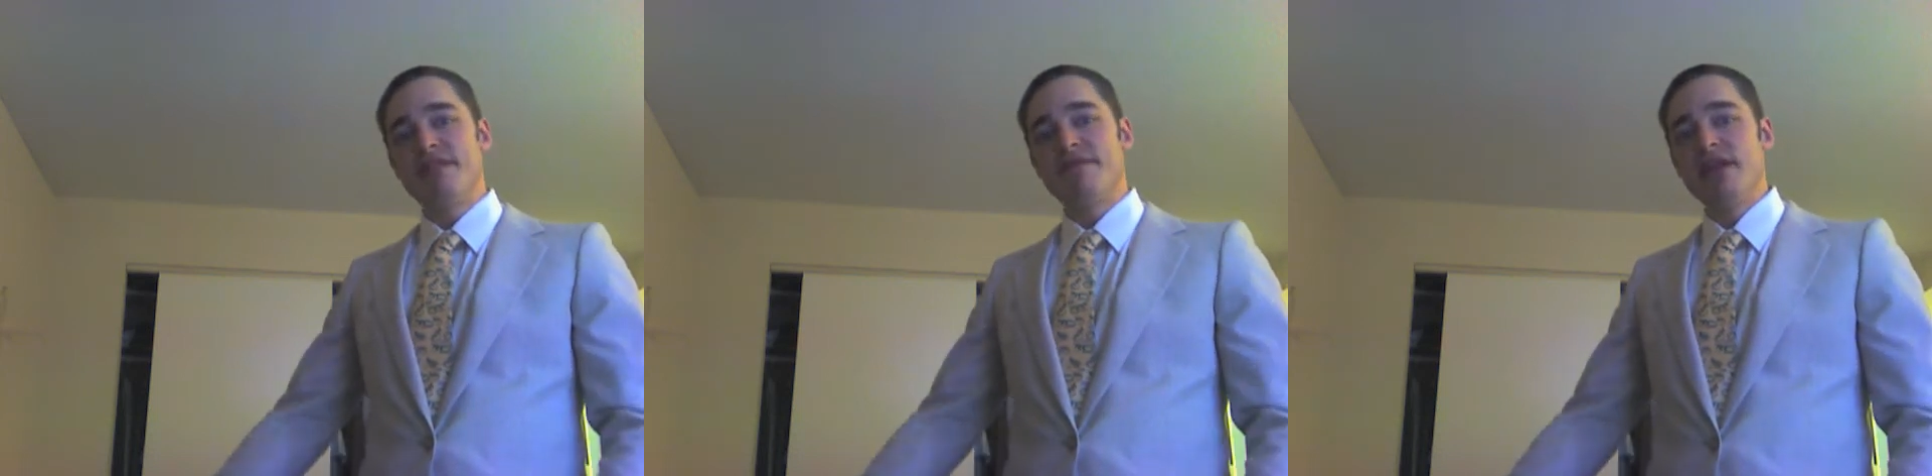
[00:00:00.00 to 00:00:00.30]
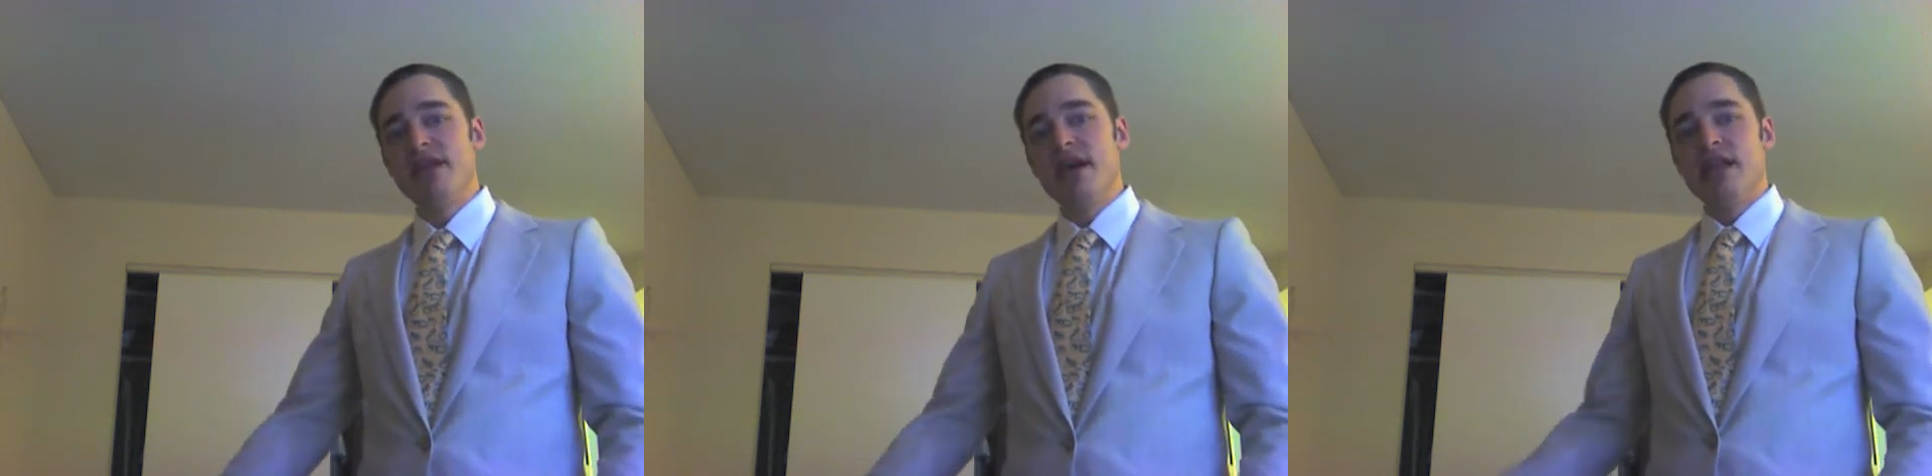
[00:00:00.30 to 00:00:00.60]

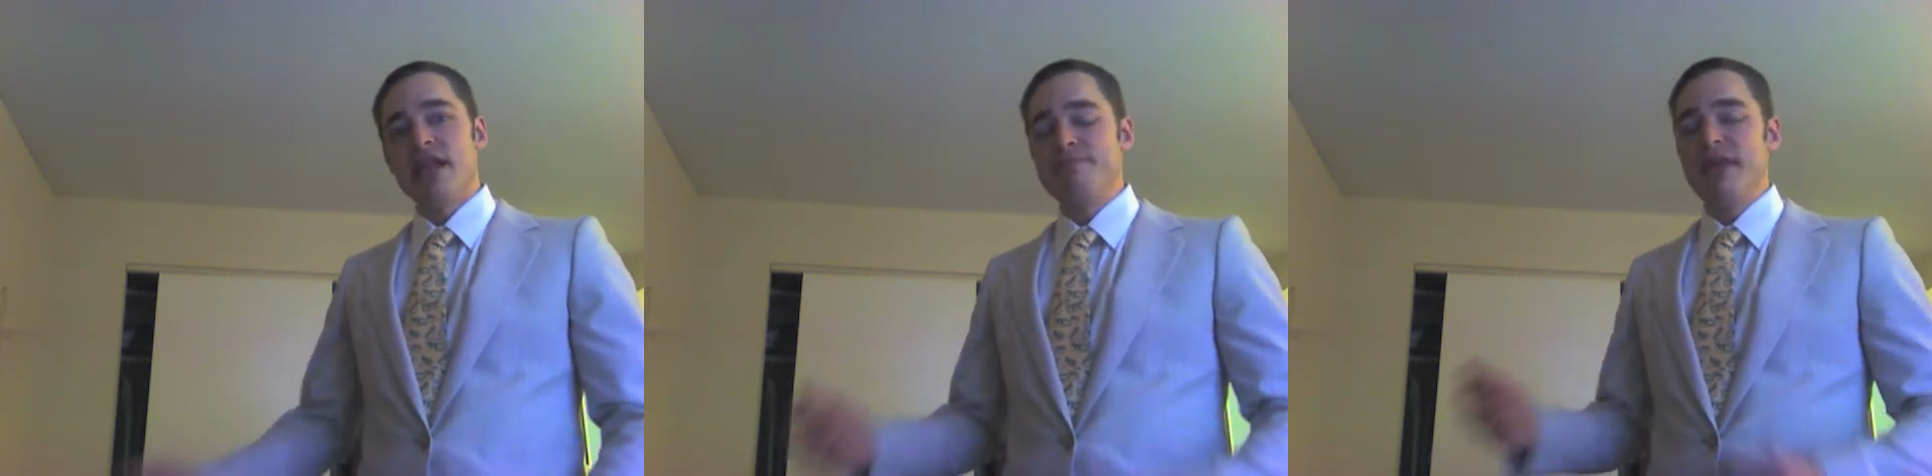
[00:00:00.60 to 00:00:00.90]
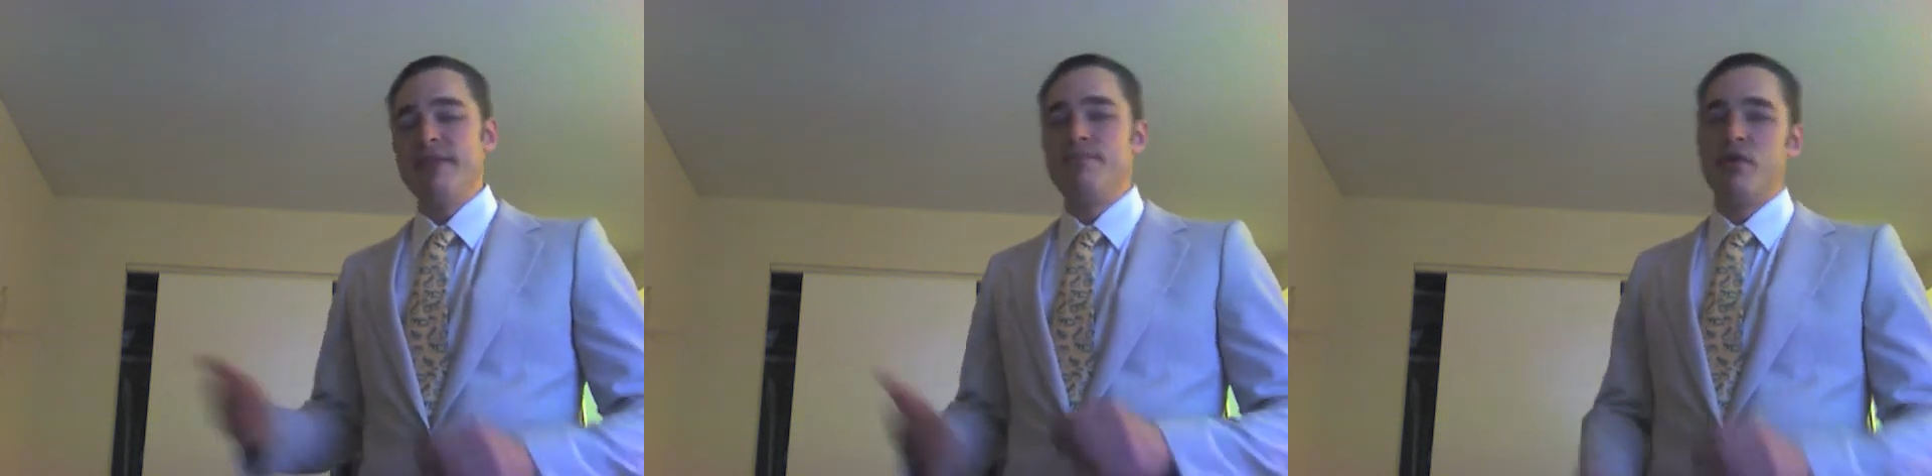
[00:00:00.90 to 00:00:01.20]
market, especially
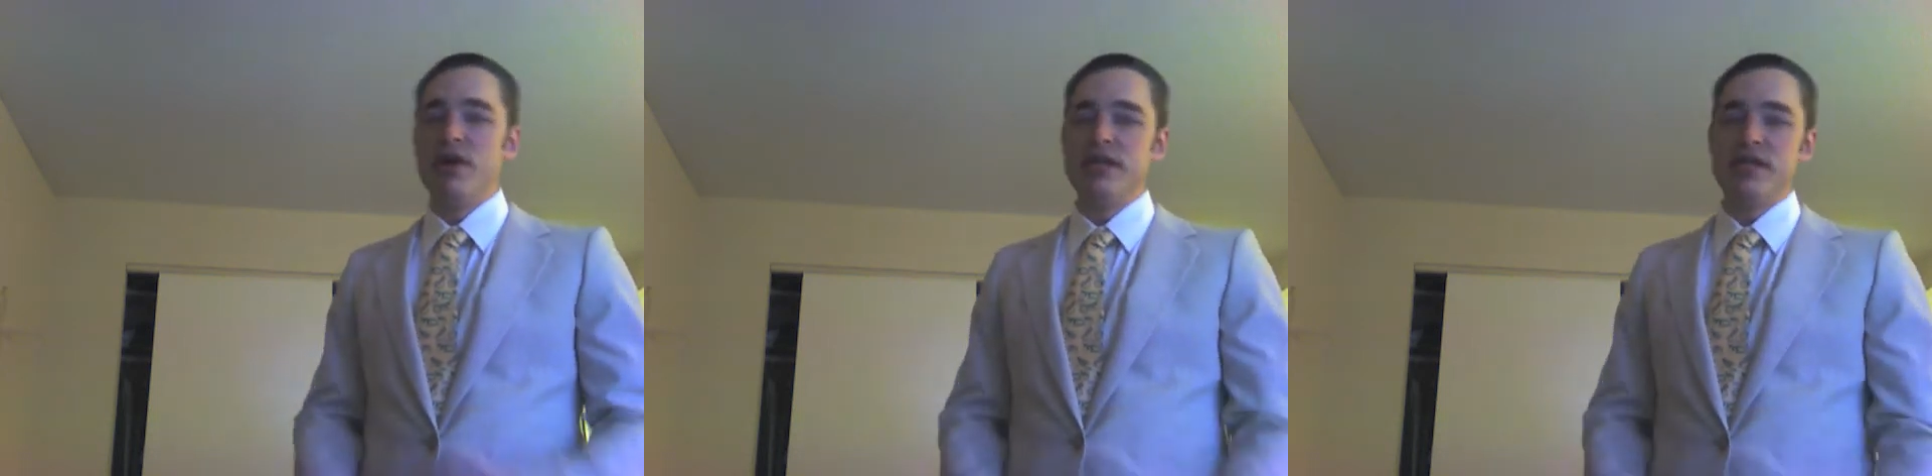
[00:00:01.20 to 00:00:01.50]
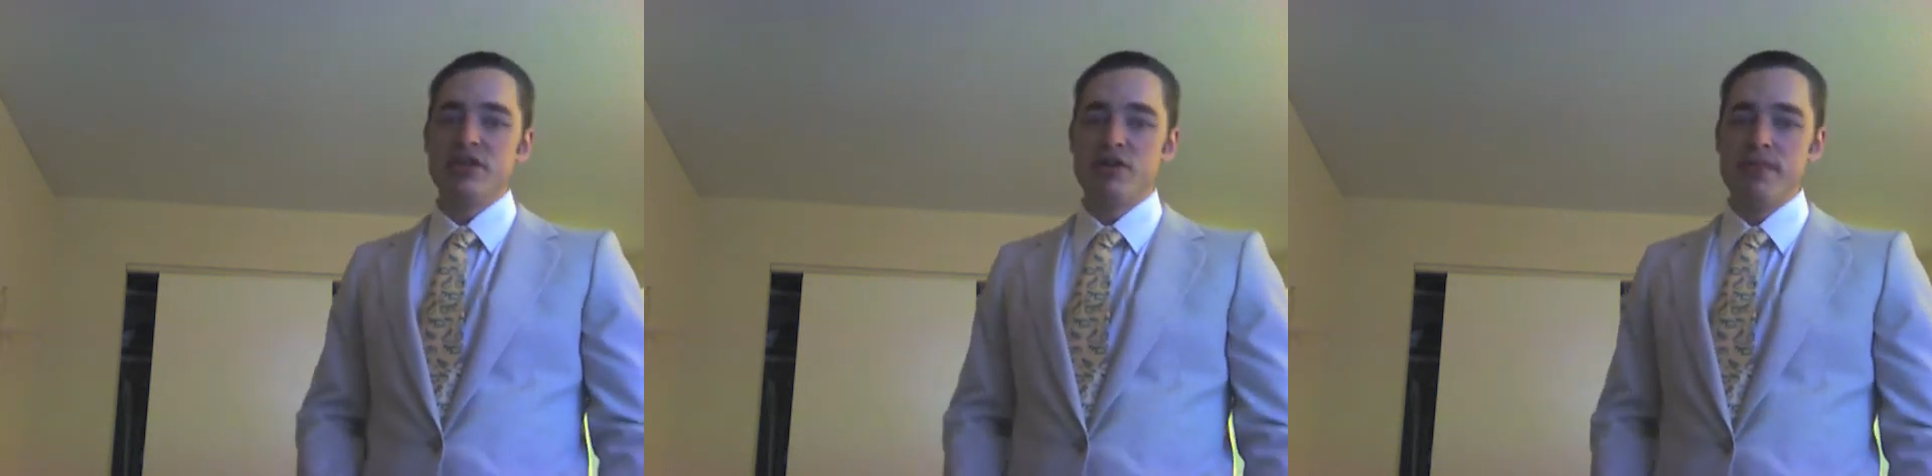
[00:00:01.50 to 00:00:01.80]
like in
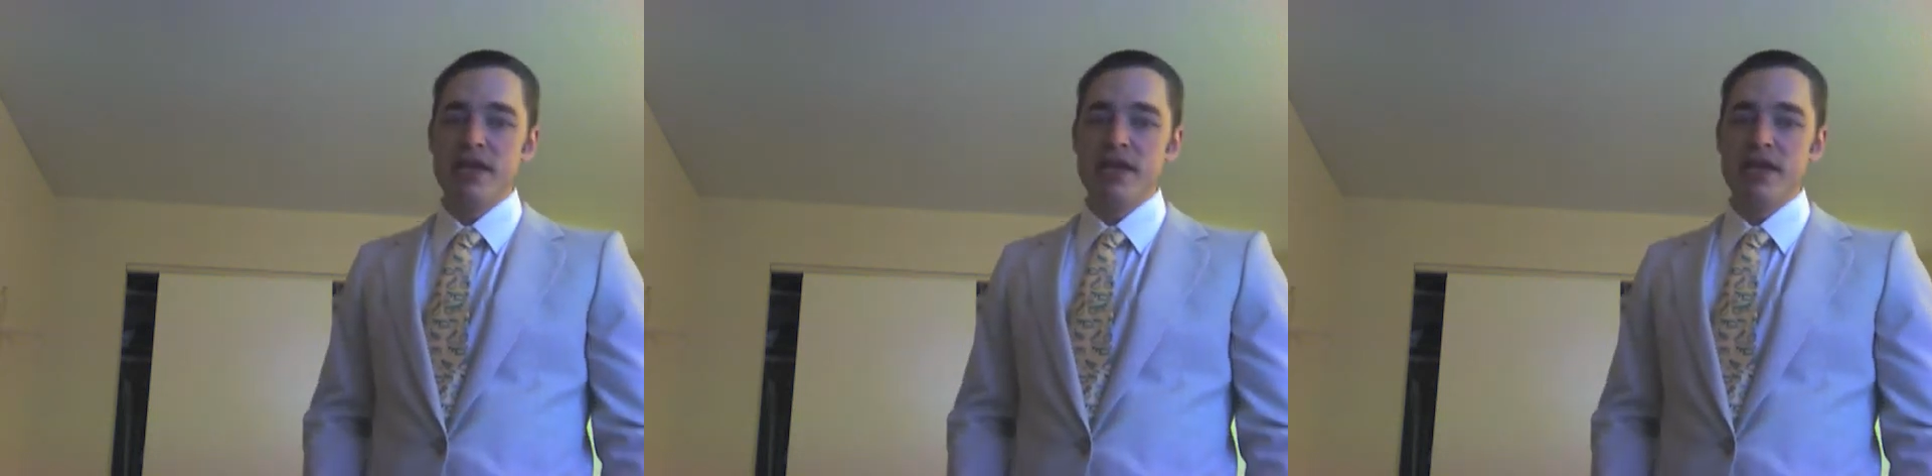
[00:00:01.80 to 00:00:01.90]
France,